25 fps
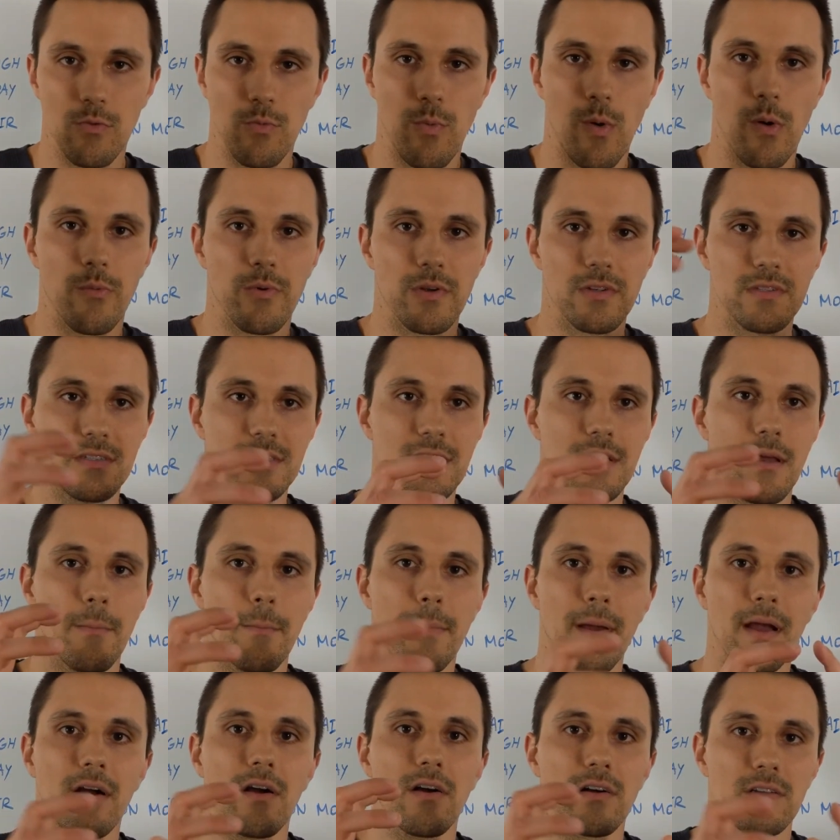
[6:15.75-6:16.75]
we will see a
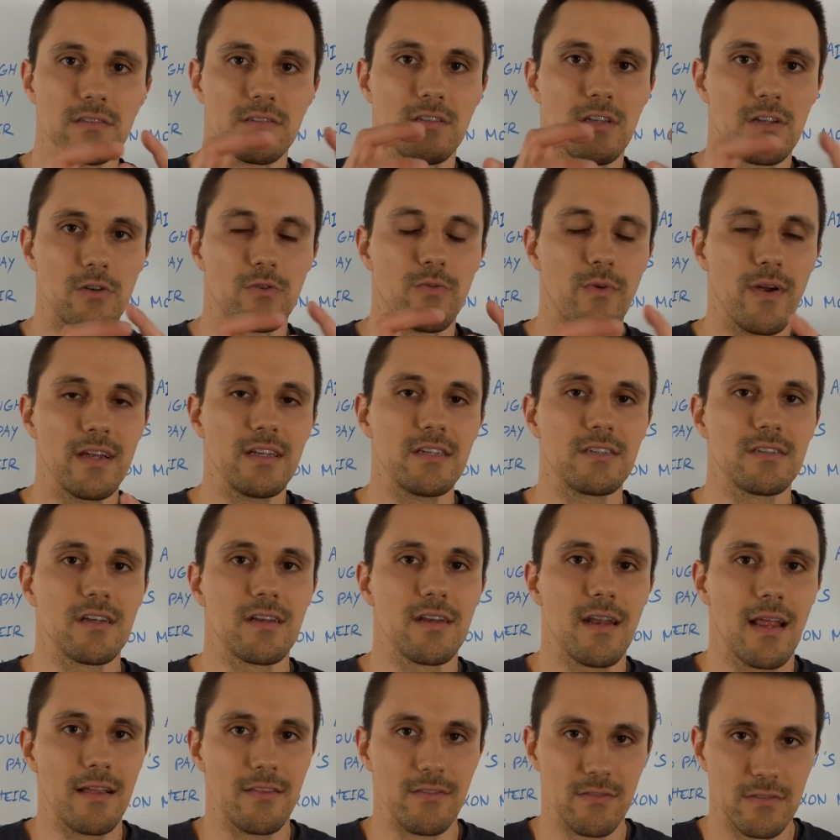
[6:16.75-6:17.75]
big
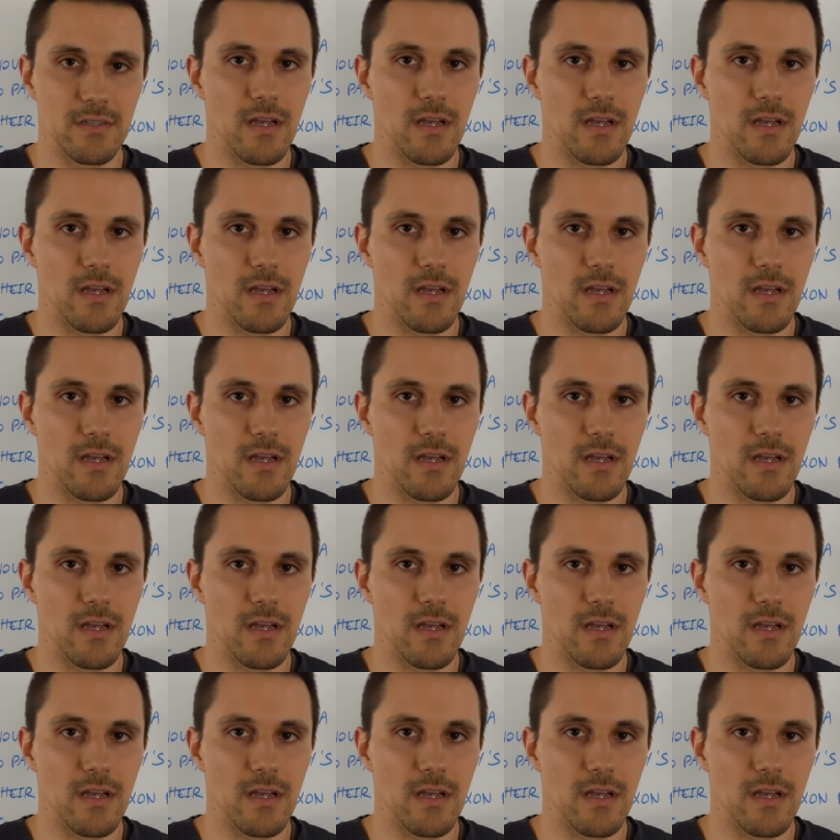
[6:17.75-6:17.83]
concentration and